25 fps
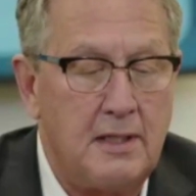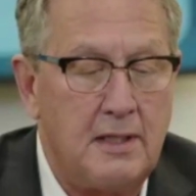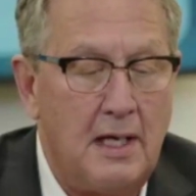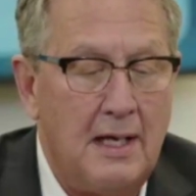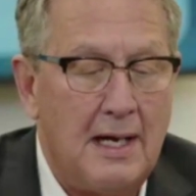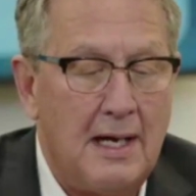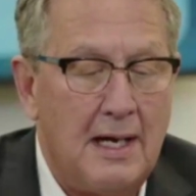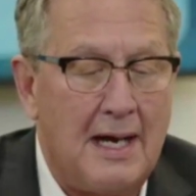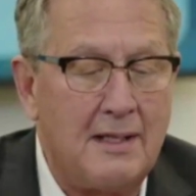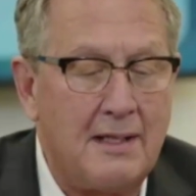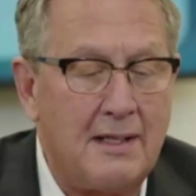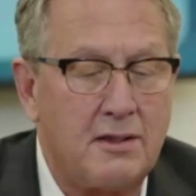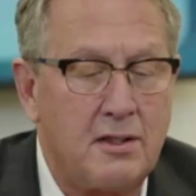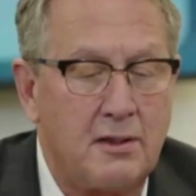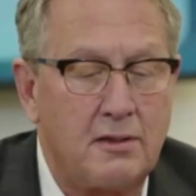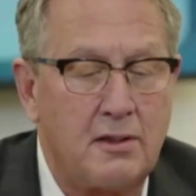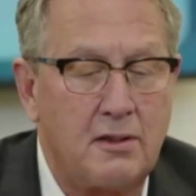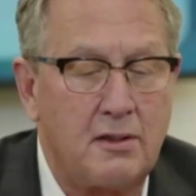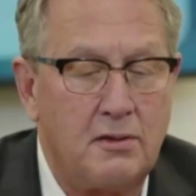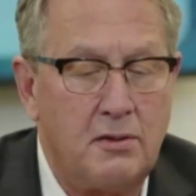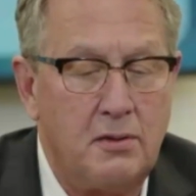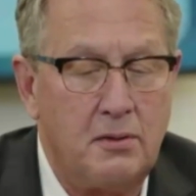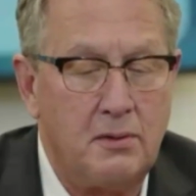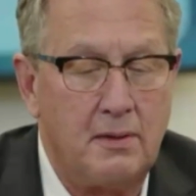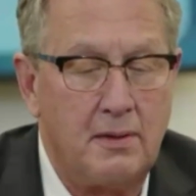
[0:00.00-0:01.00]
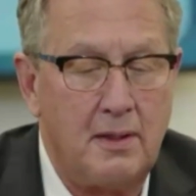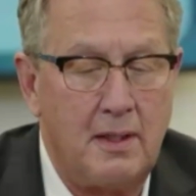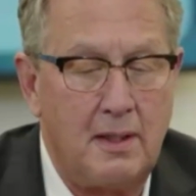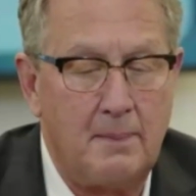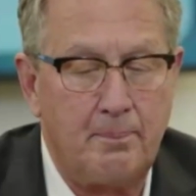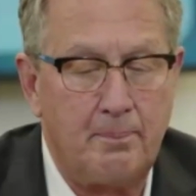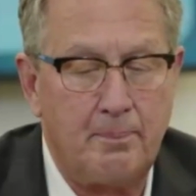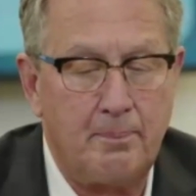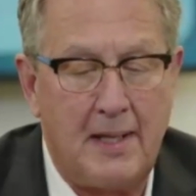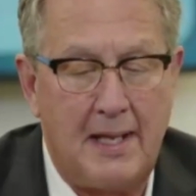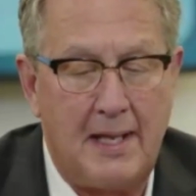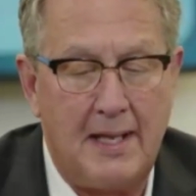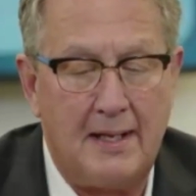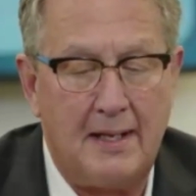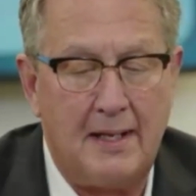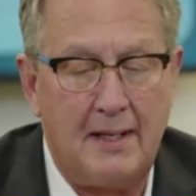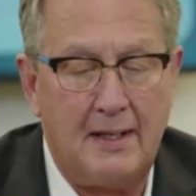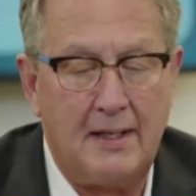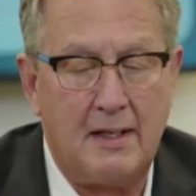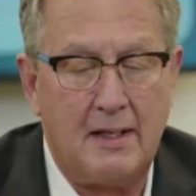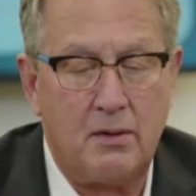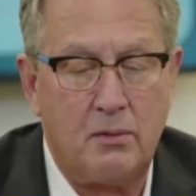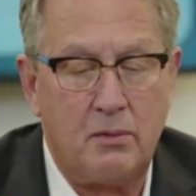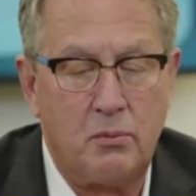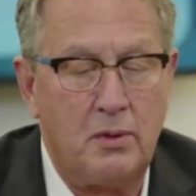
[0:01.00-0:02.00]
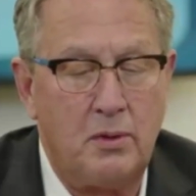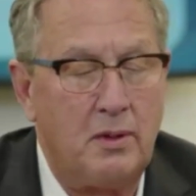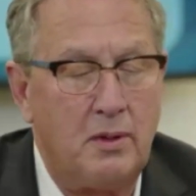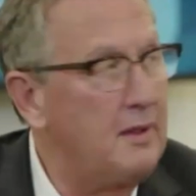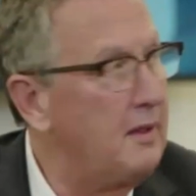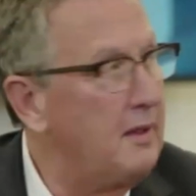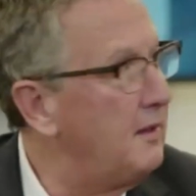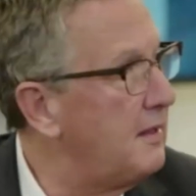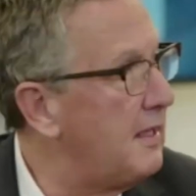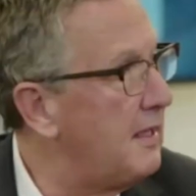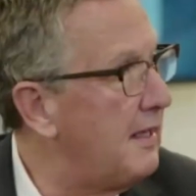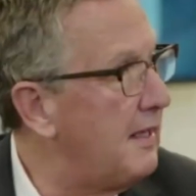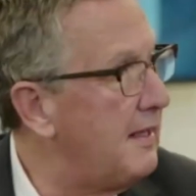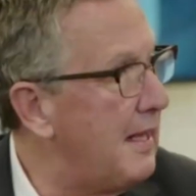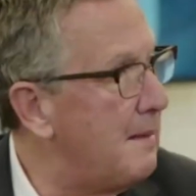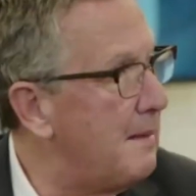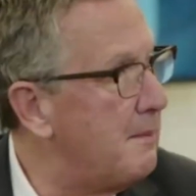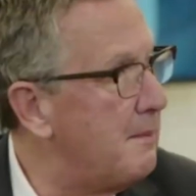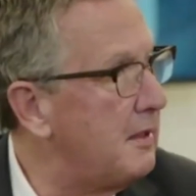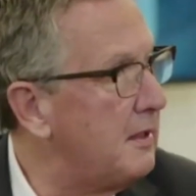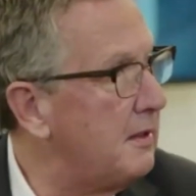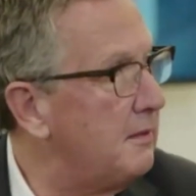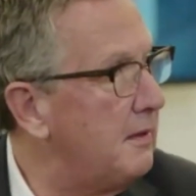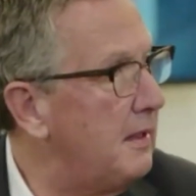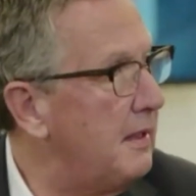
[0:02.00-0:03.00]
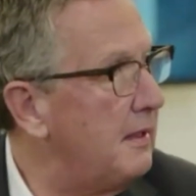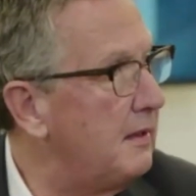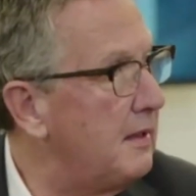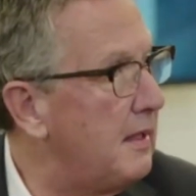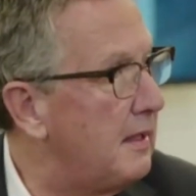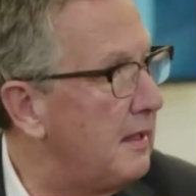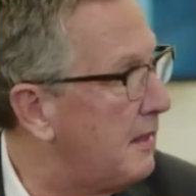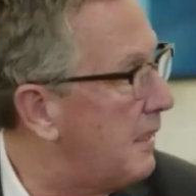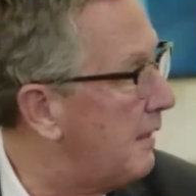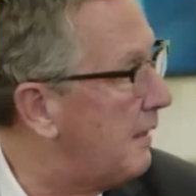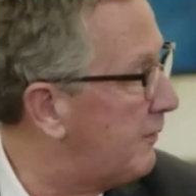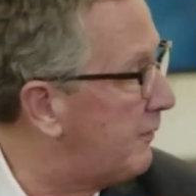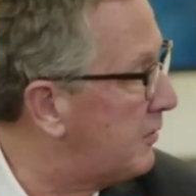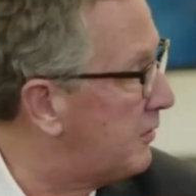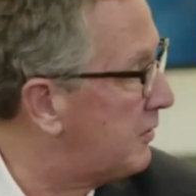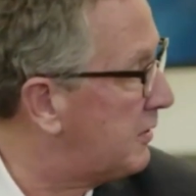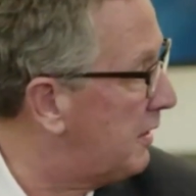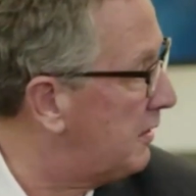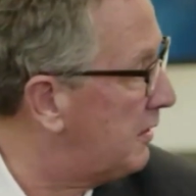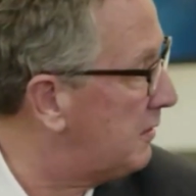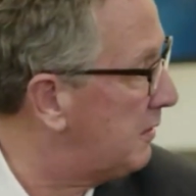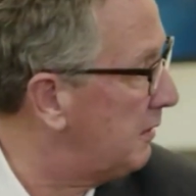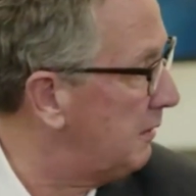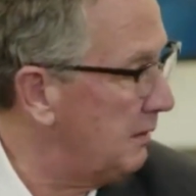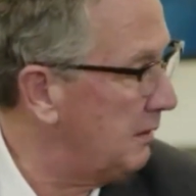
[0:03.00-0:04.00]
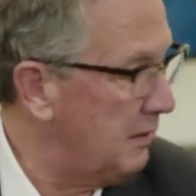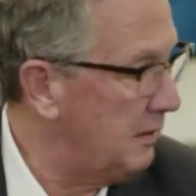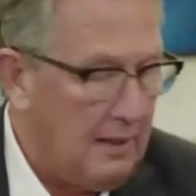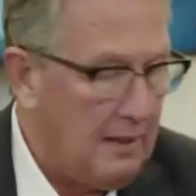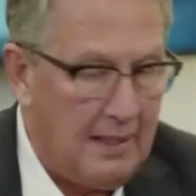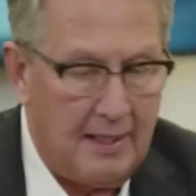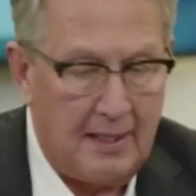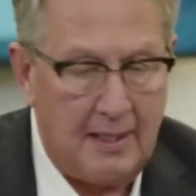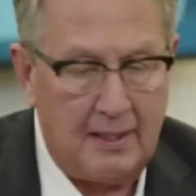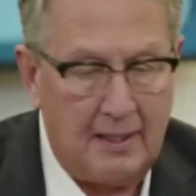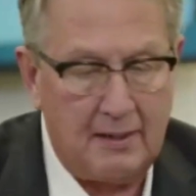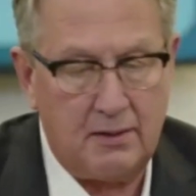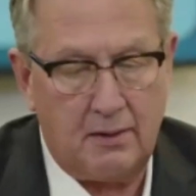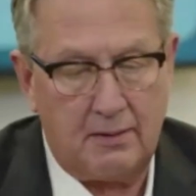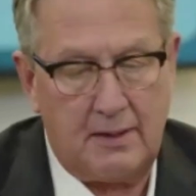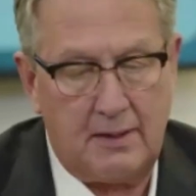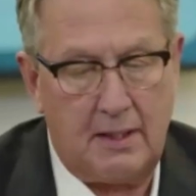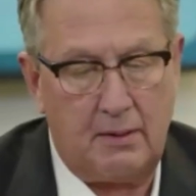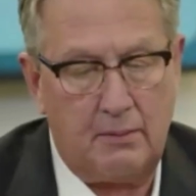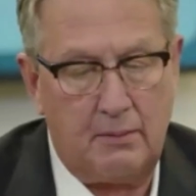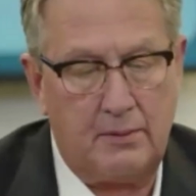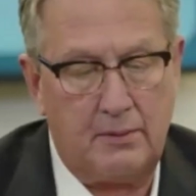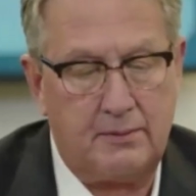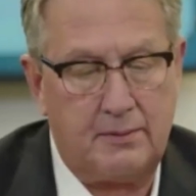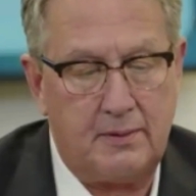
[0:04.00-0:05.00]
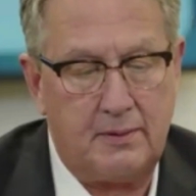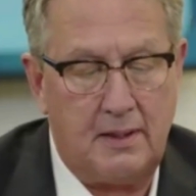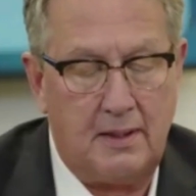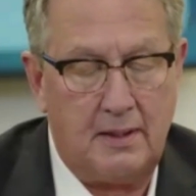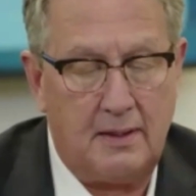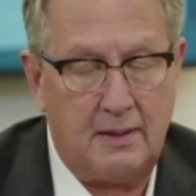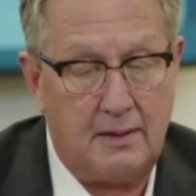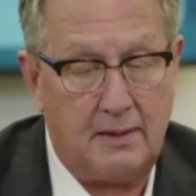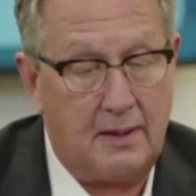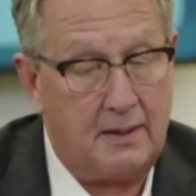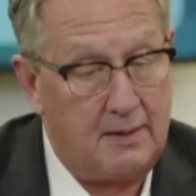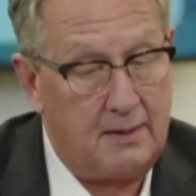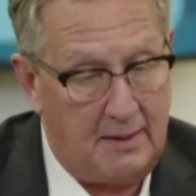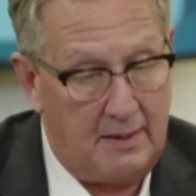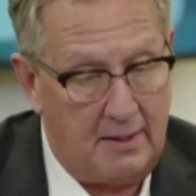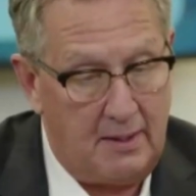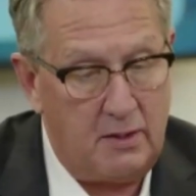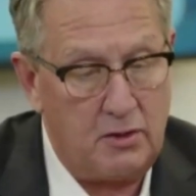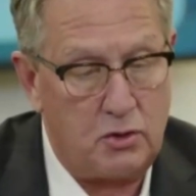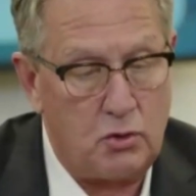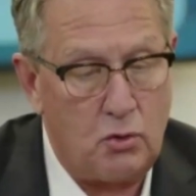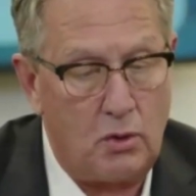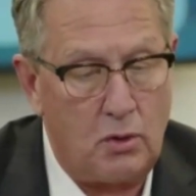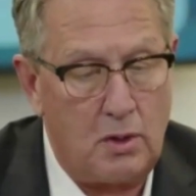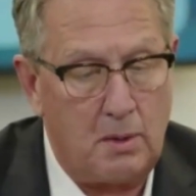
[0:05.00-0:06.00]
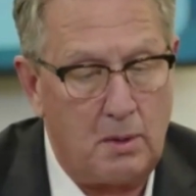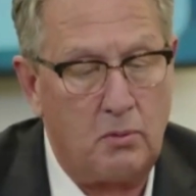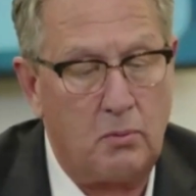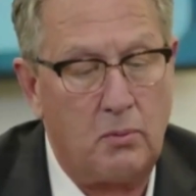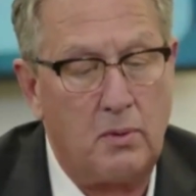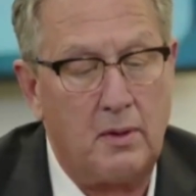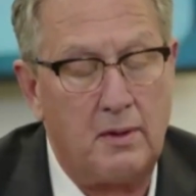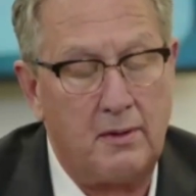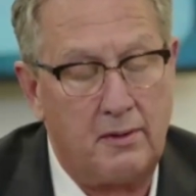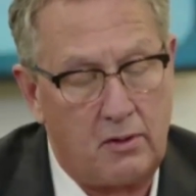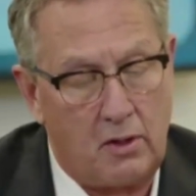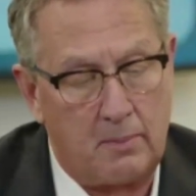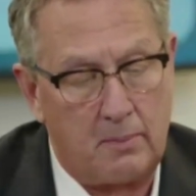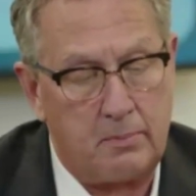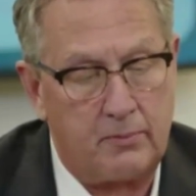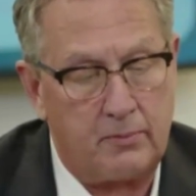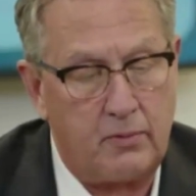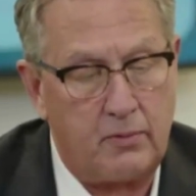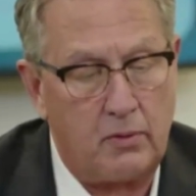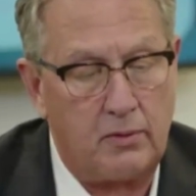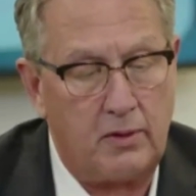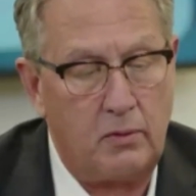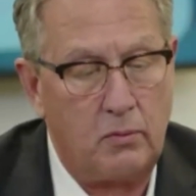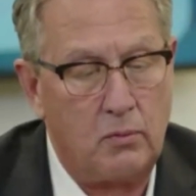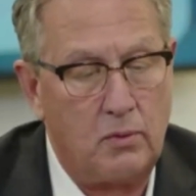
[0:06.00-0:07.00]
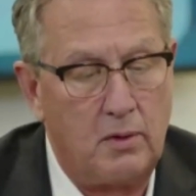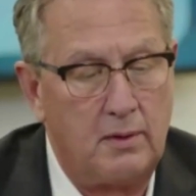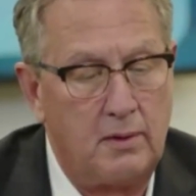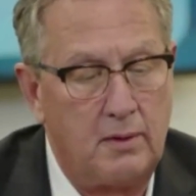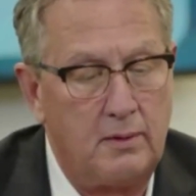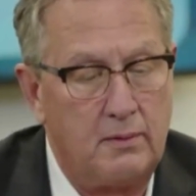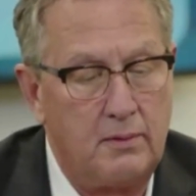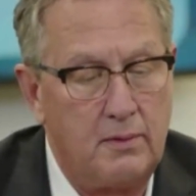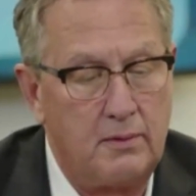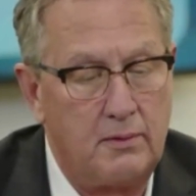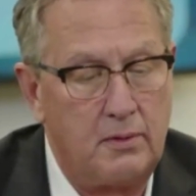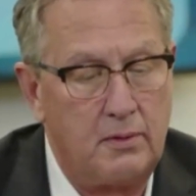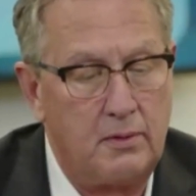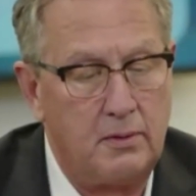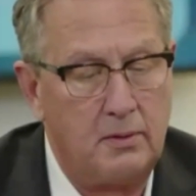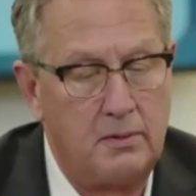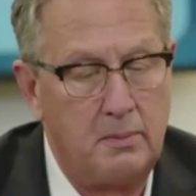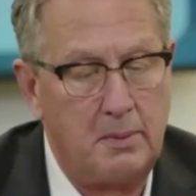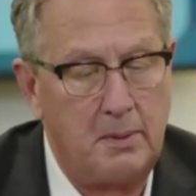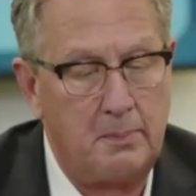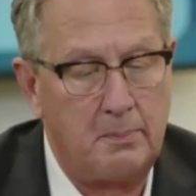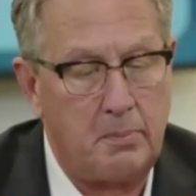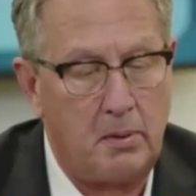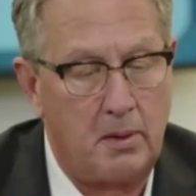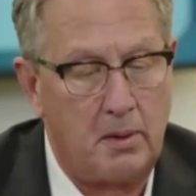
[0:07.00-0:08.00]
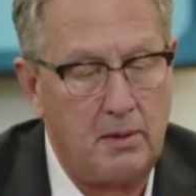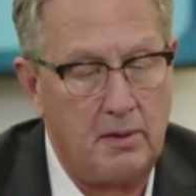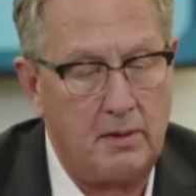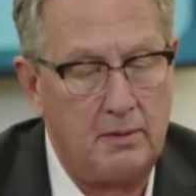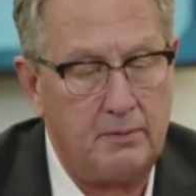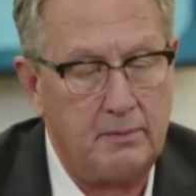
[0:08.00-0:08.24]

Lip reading: I thought the two of them had a really dynamic conversation, and I thought that was an enjoyable one, thought-provoking one to be part of.